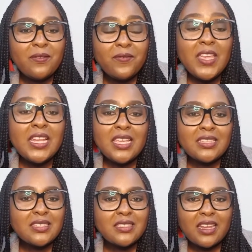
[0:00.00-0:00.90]

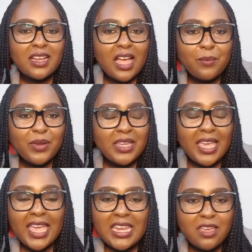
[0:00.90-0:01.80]
feelings that accompany
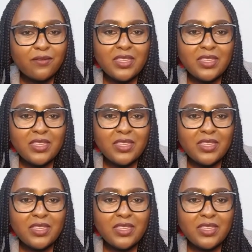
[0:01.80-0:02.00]
any of